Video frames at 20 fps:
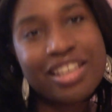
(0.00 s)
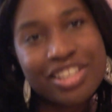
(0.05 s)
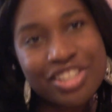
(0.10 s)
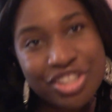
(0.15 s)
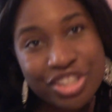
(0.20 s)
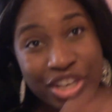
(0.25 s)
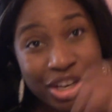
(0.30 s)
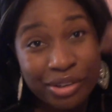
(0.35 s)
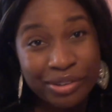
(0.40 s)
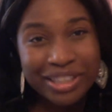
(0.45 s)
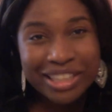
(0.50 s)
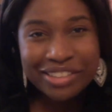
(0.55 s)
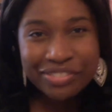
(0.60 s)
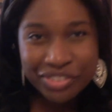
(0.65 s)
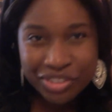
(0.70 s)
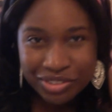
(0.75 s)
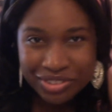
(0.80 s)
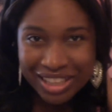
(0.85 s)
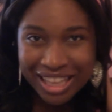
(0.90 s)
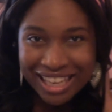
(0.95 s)
so
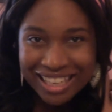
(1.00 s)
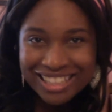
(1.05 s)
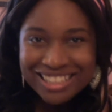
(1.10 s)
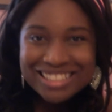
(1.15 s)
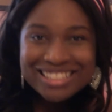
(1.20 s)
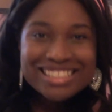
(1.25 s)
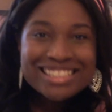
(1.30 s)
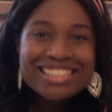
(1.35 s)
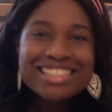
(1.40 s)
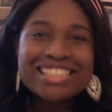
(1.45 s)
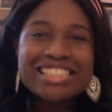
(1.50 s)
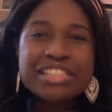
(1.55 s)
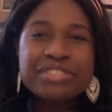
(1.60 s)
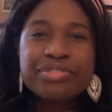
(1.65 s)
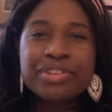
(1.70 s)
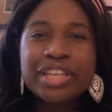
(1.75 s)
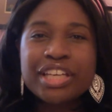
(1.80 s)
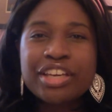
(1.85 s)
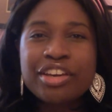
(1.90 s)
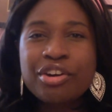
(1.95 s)
if you liked this
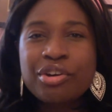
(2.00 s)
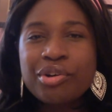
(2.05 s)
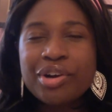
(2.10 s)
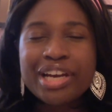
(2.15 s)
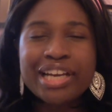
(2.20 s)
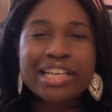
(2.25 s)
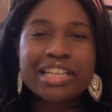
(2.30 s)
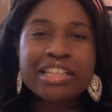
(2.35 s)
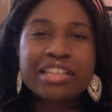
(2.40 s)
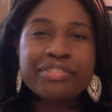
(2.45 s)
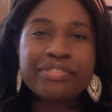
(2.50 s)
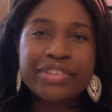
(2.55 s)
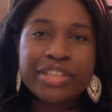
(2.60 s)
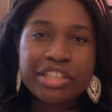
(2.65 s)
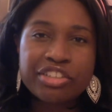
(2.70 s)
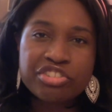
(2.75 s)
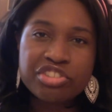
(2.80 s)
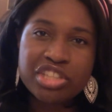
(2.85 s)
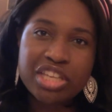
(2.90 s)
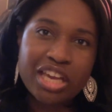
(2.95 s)
video or any of the
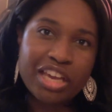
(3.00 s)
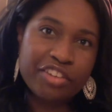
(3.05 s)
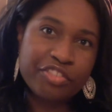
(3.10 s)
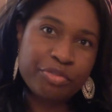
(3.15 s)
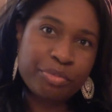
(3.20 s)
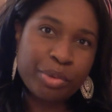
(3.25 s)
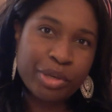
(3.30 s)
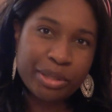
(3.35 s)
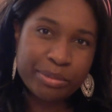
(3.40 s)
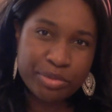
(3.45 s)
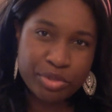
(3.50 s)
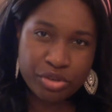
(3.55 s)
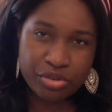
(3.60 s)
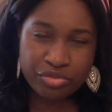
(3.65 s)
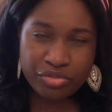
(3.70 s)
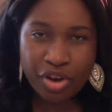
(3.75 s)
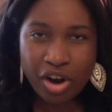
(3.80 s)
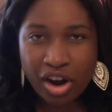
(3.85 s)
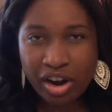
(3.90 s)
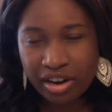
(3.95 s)
videos I've put up so
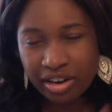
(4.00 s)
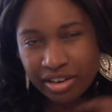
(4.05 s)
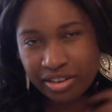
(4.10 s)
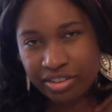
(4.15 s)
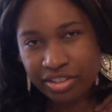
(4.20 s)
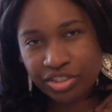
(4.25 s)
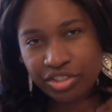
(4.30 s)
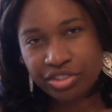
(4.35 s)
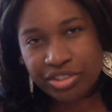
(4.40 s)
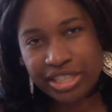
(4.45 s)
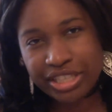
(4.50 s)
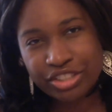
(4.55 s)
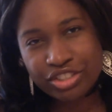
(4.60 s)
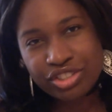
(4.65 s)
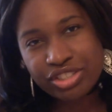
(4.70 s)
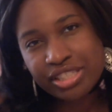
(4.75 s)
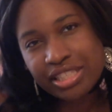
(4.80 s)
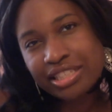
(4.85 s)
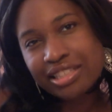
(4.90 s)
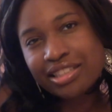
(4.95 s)
far, or you're
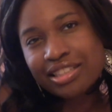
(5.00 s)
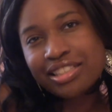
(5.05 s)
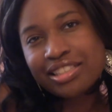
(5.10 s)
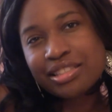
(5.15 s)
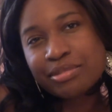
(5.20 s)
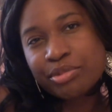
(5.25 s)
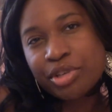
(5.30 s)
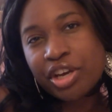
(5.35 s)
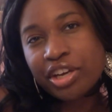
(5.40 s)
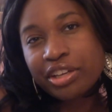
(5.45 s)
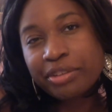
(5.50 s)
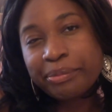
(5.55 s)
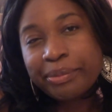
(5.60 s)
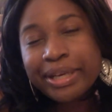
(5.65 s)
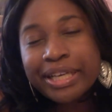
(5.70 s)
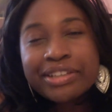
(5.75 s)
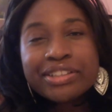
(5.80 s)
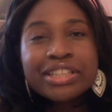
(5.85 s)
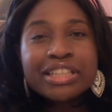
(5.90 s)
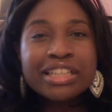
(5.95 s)
interested in the things I'm talking
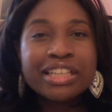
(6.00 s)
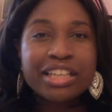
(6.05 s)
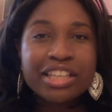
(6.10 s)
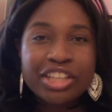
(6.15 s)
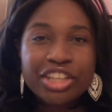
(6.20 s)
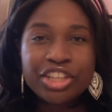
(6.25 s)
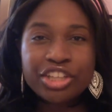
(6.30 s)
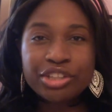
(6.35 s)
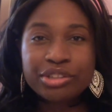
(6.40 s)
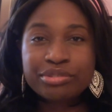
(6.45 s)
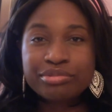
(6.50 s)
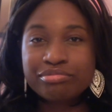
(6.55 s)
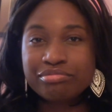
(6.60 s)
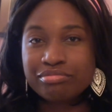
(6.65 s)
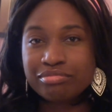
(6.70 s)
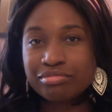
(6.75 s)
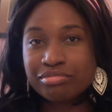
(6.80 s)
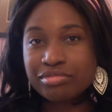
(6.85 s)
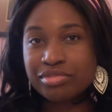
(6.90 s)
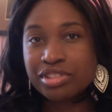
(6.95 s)
about, you know,
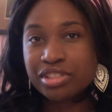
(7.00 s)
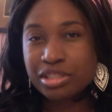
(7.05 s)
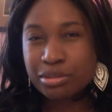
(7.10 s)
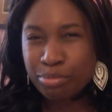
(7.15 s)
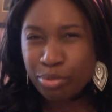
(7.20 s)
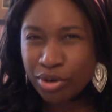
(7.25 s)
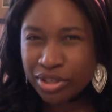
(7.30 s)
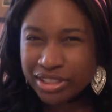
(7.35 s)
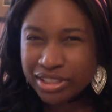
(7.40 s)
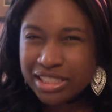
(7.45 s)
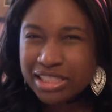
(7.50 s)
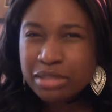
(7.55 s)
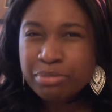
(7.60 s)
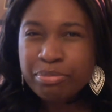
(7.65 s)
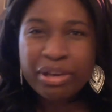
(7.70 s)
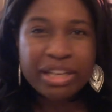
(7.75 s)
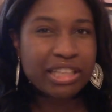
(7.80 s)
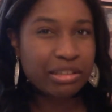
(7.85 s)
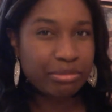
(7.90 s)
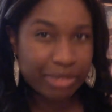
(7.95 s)
support this
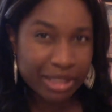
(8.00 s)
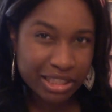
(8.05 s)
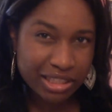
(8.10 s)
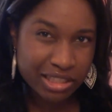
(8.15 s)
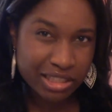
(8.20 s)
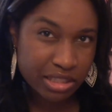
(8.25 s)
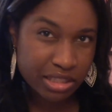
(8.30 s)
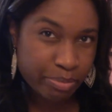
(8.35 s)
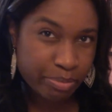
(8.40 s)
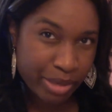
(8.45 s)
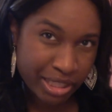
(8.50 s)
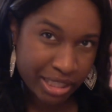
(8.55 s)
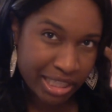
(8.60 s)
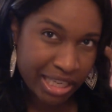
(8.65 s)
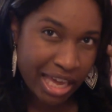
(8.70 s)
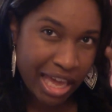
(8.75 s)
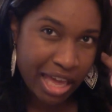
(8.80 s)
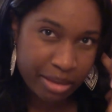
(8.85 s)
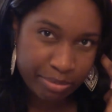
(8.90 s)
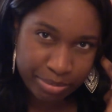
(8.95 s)
bunny, make this
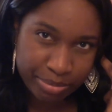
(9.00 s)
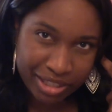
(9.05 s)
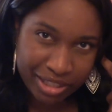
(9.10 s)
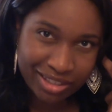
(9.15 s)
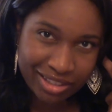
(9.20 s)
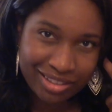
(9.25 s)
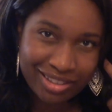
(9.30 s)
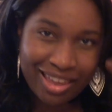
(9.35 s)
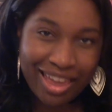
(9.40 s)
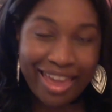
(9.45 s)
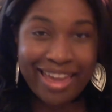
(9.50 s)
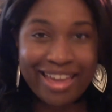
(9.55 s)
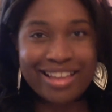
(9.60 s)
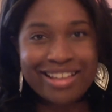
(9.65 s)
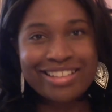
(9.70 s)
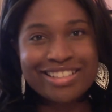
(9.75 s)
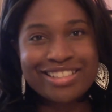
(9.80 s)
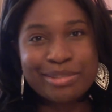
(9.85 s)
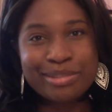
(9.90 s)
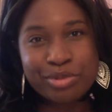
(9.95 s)
bunny happy,
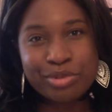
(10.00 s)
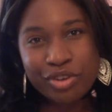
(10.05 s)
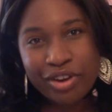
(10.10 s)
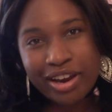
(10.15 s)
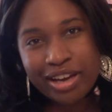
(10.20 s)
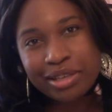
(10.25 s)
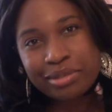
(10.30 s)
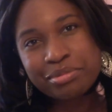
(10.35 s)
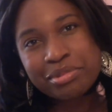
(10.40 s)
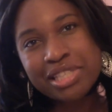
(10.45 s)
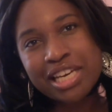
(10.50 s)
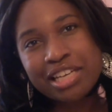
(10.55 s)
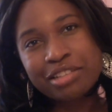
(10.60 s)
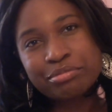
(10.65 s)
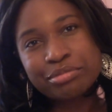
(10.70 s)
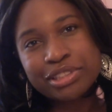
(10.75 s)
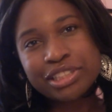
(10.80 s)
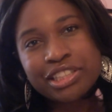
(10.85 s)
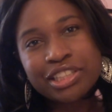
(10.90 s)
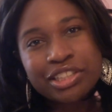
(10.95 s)
and subscribe
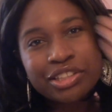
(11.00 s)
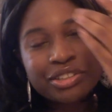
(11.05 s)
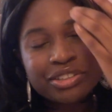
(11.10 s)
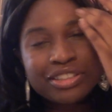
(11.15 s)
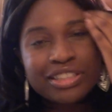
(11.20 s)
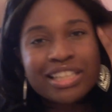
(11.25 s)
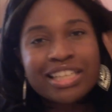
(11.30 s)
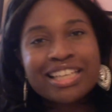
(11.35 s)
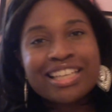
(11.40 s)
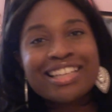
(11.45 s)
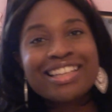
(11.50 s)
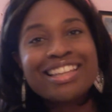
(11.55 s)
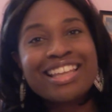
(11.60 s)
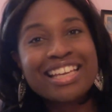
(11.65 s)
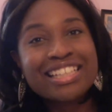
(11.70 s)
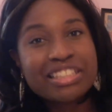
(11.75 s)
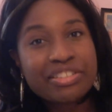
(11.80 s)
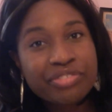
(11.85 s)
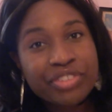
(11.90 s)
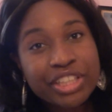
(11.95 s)
down below.
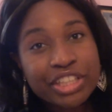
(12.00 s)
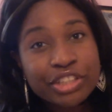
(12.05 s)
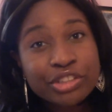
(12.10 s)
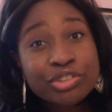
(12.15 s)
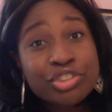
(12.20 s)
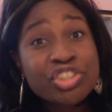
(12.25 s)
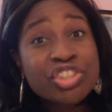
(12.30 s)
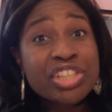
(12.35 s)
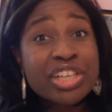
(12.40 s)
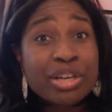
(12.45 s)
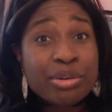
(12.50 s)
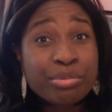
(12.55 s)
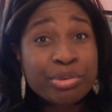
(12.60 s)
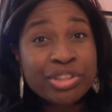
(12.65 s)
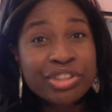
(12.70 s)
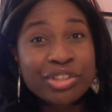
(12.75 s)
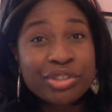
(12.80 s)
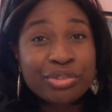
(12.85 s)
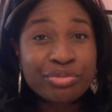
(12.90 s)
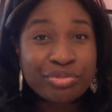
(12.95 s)
Like the video, share it
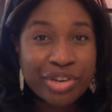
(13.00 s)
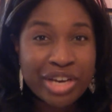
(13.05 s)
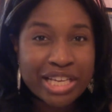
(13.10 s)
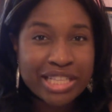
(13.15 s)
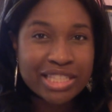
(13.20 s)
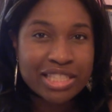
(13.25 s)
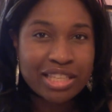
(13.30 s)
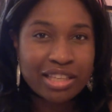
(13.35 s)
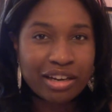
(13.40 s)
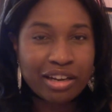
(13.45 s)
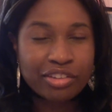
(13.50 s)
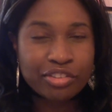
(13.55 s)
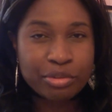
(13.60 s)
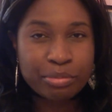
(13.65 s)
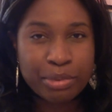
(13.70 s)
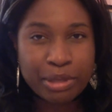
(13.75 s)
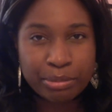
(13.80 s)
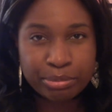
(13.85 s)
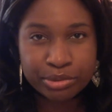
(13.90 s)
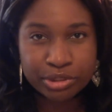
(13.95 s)
with your friends, let other
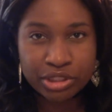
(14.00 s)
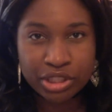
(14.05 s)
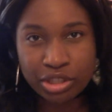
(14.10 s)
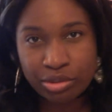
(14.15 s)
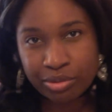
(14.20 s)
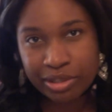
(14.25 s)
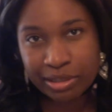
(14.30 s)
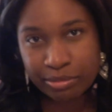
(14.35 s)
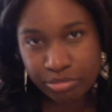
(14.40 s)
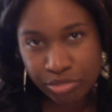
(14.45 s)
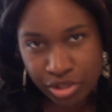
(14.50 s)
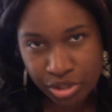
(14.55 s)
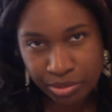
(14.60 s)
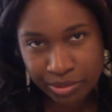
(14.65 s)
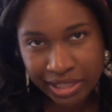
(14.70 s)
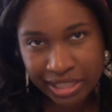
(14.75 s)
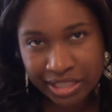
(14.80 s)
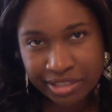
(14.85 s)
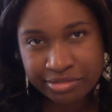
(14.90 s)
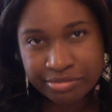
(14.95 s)
people know what I'm
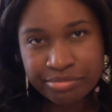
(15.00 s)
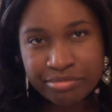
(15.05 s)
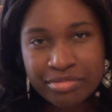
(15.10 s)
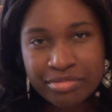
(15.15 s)
doing.